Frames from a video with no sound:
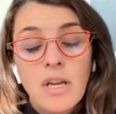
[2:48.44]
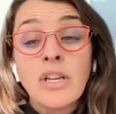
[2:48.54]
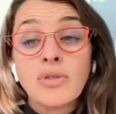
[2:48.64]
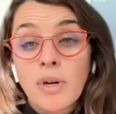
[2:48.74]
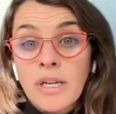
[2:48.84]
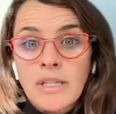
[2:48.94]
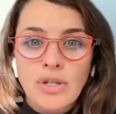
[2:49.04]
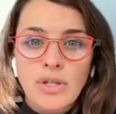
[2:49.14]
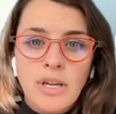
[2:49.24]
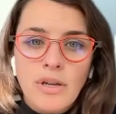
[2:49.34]
each
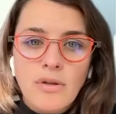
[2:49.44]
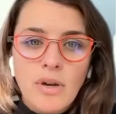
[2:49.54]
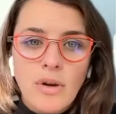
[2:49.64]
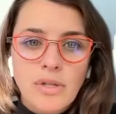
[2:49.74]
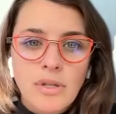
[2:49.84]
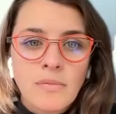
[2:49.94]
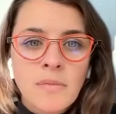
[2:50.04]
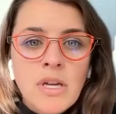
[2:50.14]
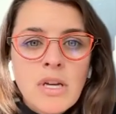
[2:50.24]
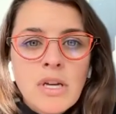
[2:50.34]
organization that you go to
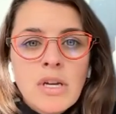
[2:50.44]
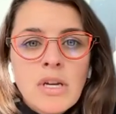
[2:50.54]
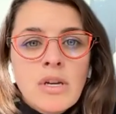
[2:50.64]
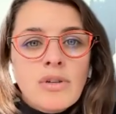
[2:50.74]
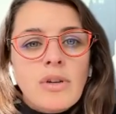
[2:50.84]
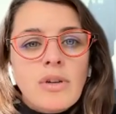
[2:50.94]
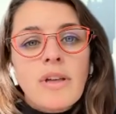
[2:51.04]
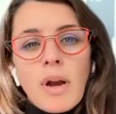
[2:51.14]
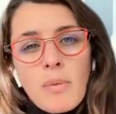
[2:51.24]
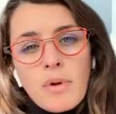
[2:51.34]
so i
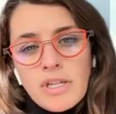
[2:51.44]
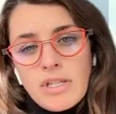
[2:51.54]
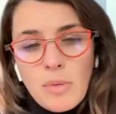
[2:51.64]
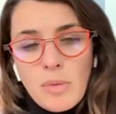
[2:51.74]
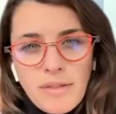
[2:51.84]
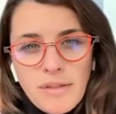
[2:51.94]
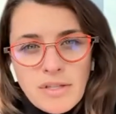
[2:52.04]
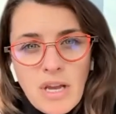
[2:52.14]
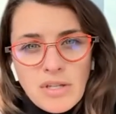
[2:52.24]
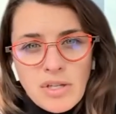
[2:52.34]
think what i want to start with
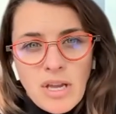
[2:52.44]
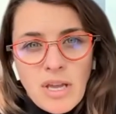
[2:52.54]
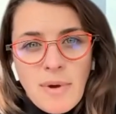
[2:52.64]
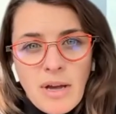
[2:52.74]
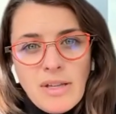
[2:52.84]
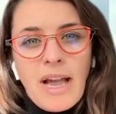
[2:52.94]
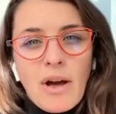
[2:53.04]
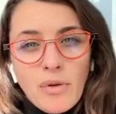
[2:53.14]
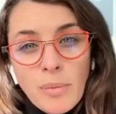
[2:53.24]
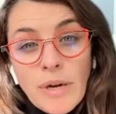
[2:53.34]
is, is talking about like
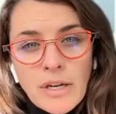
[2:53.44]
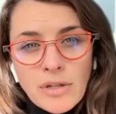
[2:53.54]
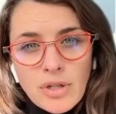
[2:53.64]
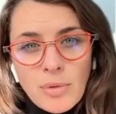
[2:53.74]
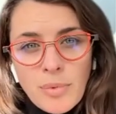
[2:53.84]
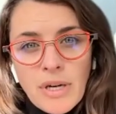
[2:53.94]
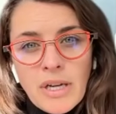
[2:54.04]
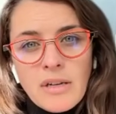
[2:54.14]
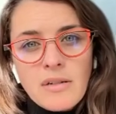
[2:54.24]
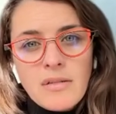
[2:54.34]
how to read and
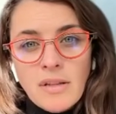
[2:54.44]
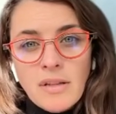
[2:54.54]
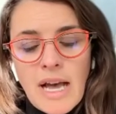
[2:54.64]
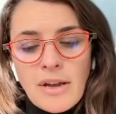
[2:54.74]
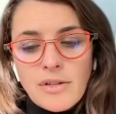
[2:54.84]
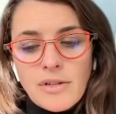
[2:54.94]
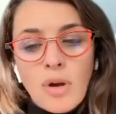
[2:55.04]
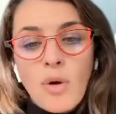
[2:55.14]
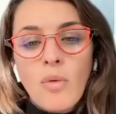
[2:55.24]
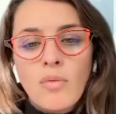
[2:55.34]
interpret the latter.
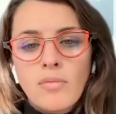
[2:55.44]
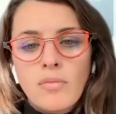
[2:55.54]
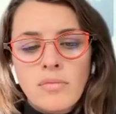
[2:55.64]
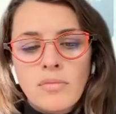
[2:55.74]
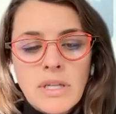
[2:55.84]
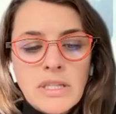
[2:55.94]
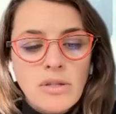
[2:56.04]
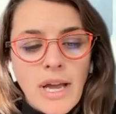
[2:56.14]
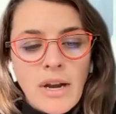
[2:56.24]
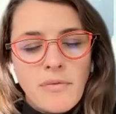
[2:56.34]
So let's
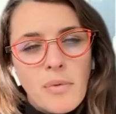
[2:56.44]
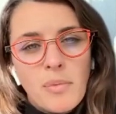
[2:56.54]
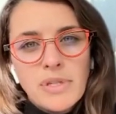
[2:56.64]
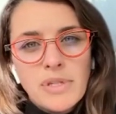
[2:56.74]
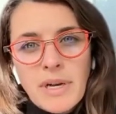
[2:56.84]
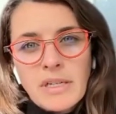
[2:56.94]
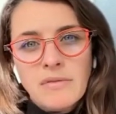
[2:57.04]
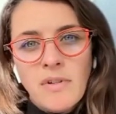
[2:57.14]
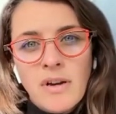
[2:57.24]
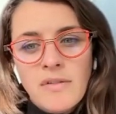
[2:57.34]
look at it from the
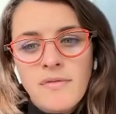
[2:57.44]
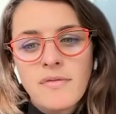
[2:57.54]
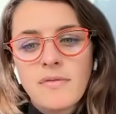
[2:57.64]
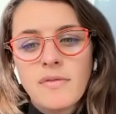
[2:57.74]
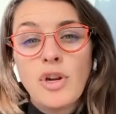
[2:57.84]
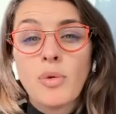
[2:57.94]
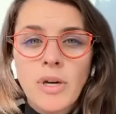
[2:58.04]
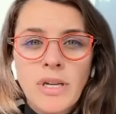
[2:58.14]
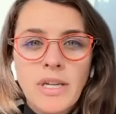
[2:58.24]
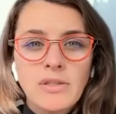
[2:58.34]
perspective of you're
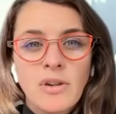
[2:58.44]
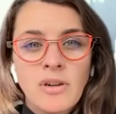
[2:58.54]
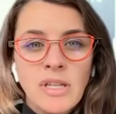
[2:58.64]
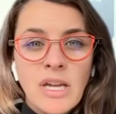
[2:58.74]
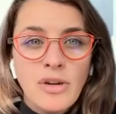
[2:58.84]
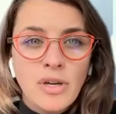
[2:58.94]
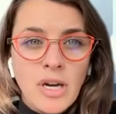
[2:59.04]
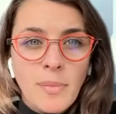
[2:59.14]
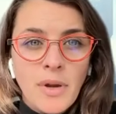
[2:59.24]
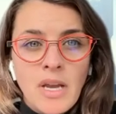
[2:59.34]
working internally at your
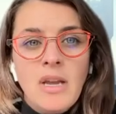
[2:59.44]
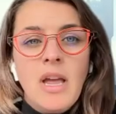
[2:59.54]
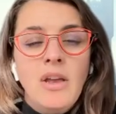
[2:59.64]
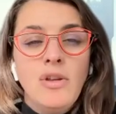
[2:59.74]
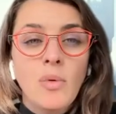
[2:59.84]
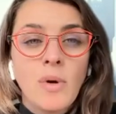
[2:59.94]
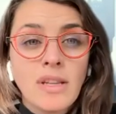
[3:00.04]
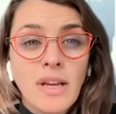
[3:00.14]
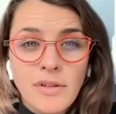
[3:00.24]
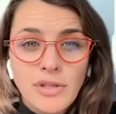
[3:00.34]
company and you want to
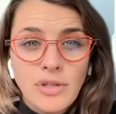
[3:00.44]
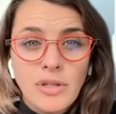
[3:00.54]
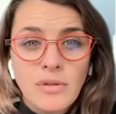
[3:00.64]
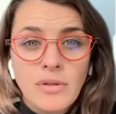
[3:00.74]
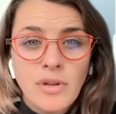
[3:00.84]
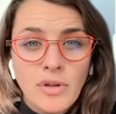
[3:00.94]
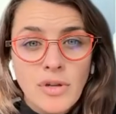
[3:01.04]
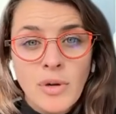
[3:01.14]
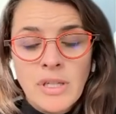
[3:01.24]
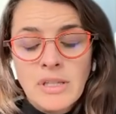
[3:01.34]
leverage your, your
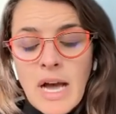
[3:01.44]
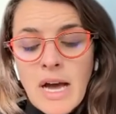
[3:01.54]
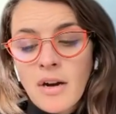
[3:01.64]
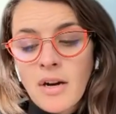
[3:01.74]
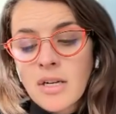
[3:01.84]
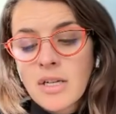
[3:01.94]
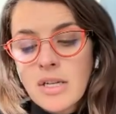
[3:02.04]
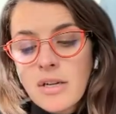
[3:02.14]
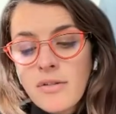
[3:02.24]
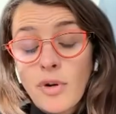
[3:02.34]
current ladder
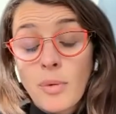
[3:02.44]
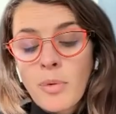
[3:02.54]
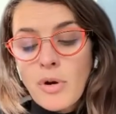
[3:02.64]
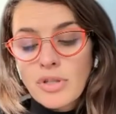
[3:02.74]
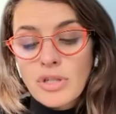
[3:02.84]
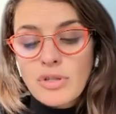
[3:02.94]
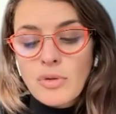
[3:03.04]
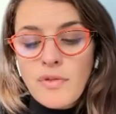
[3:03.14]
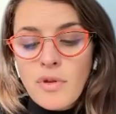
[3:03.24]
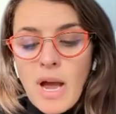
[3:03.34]
for promotion. So
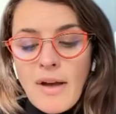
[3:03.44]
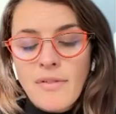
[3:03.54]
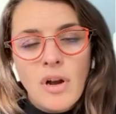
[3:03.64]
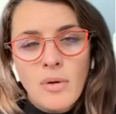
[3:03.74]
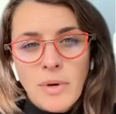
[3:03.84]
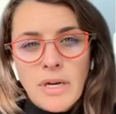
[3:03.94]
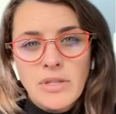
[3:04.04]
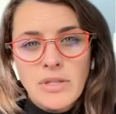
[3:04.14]
if you haven't already